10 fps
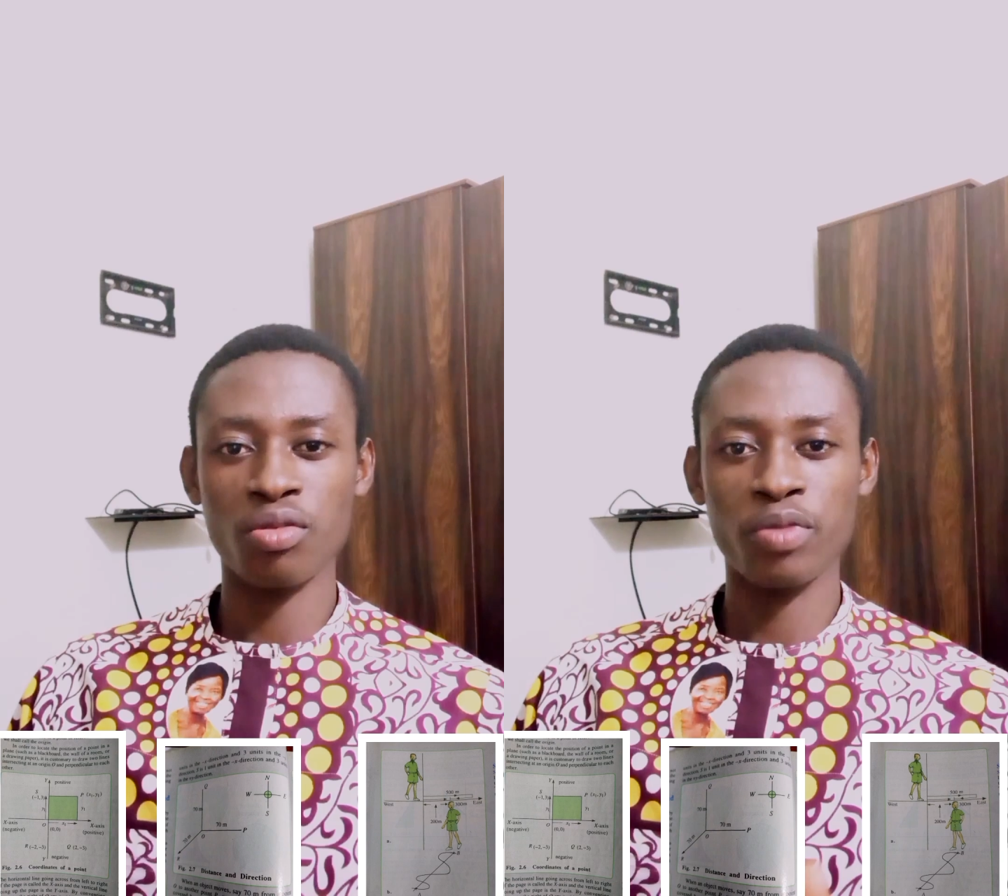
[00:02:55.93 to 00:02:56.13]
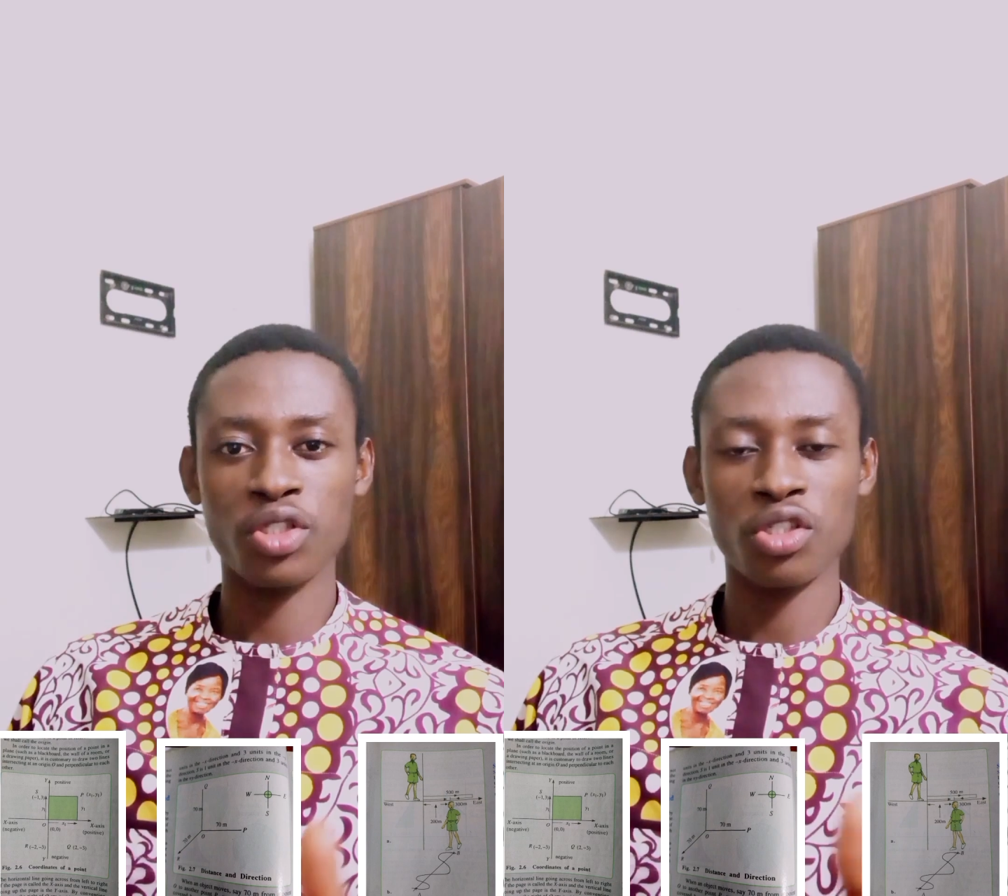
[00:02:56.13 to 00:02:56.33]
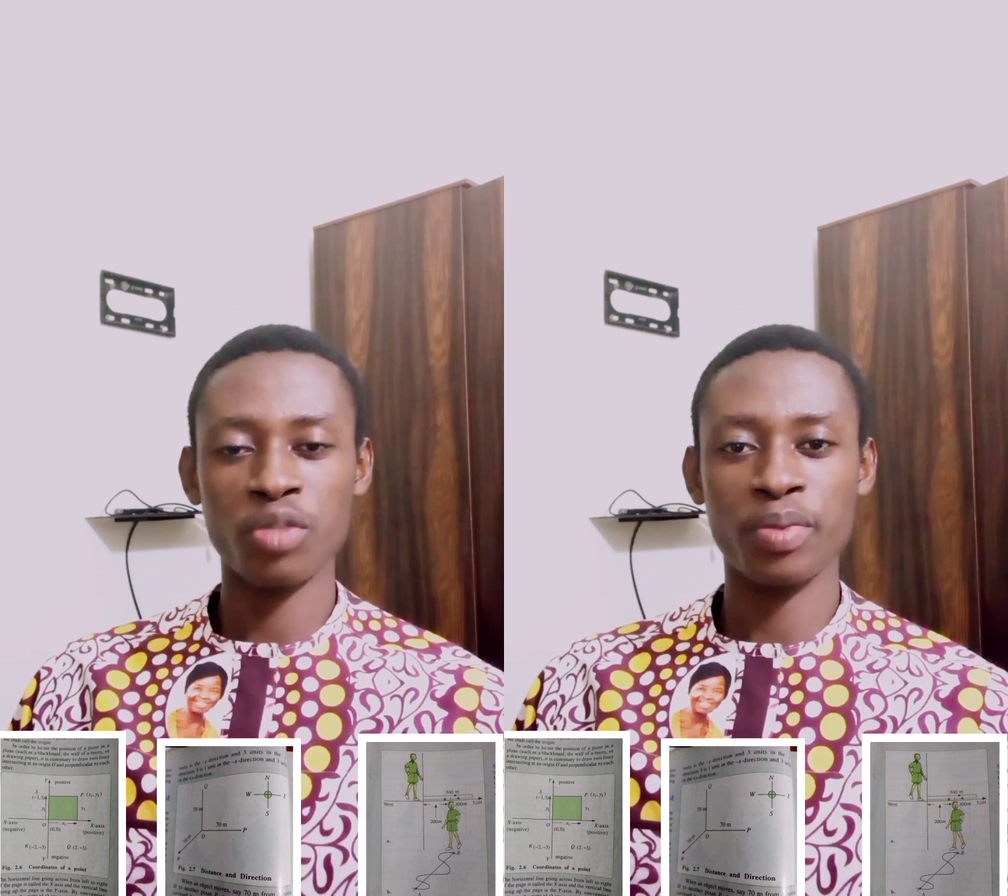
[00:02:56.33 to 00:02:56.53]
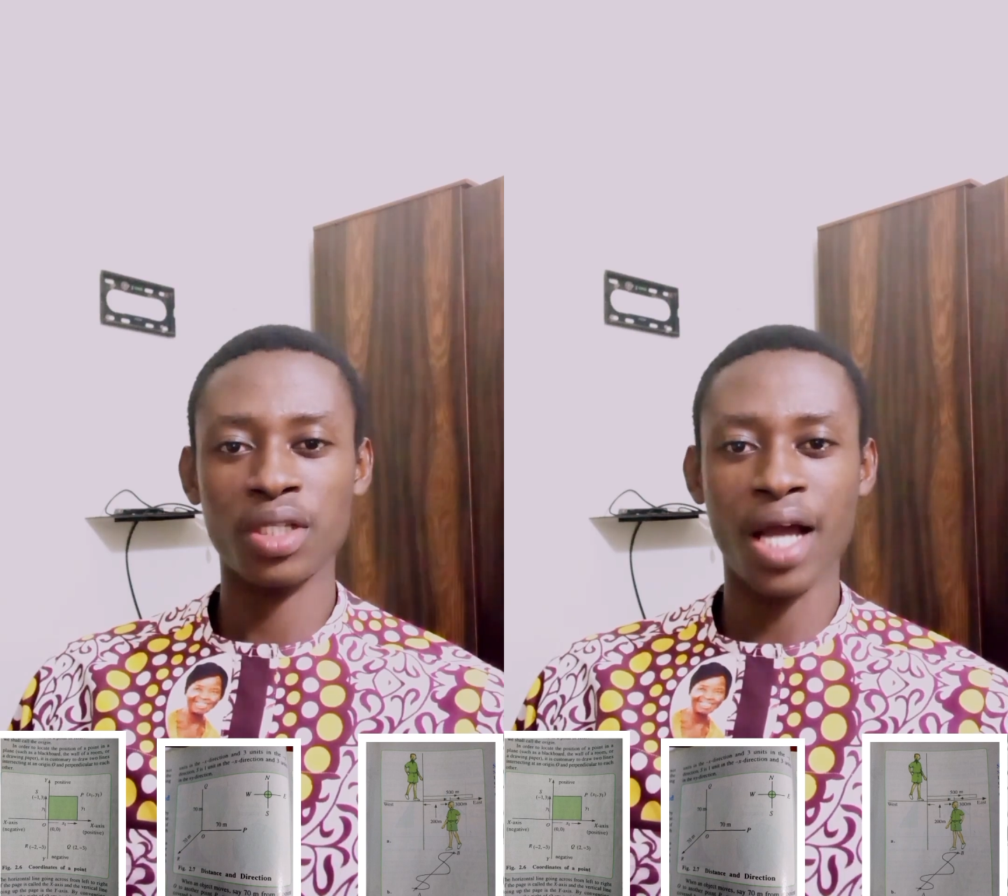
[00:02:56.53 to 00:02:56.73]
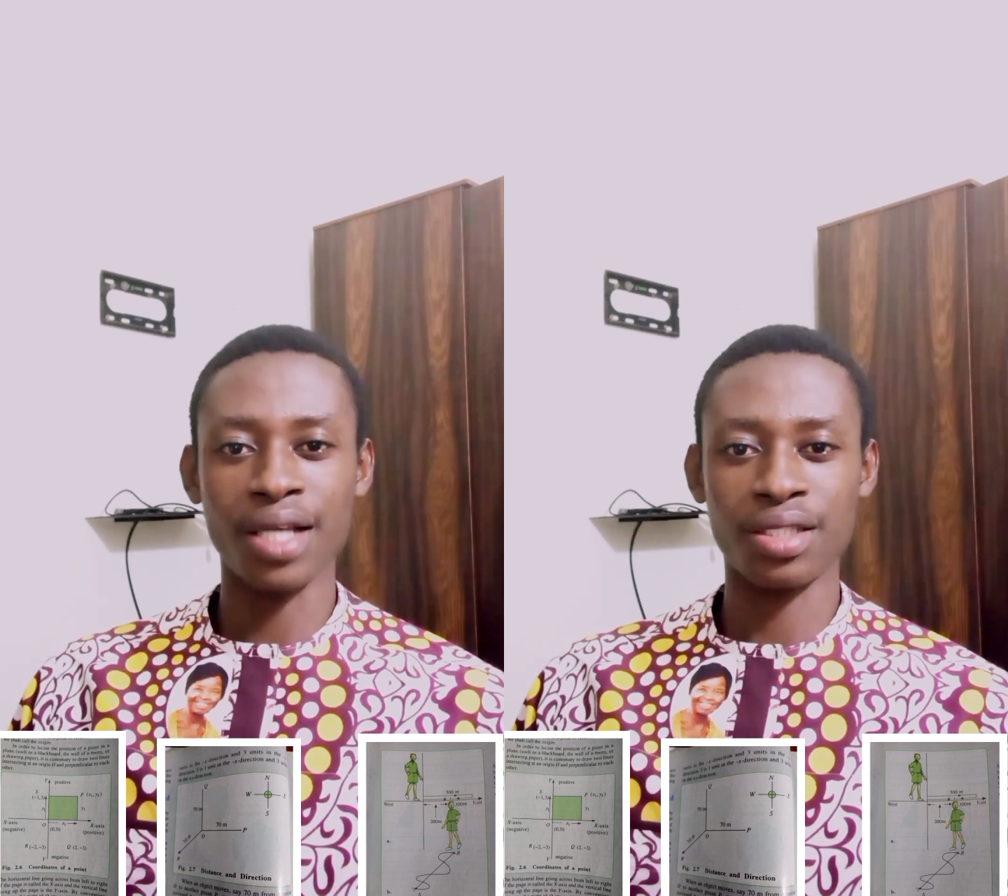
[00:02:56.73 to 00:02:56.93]
to measure
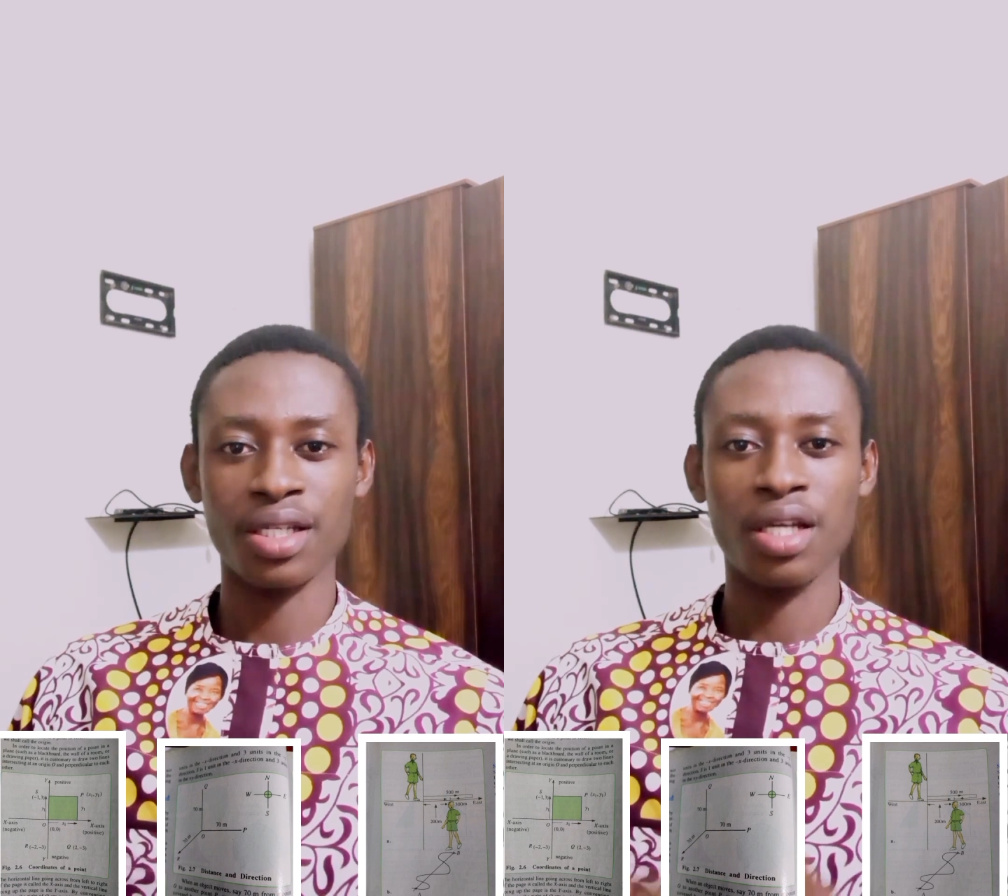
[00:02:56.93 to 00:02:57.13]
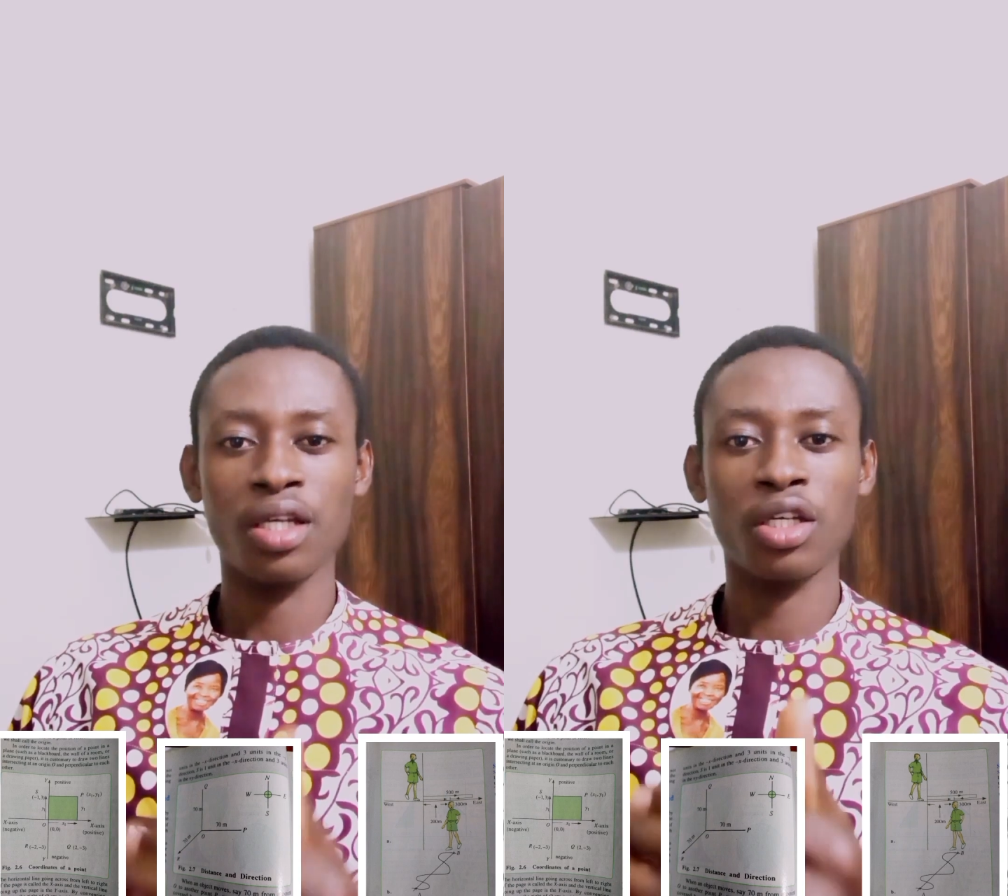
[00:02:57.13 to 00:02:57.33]
speed as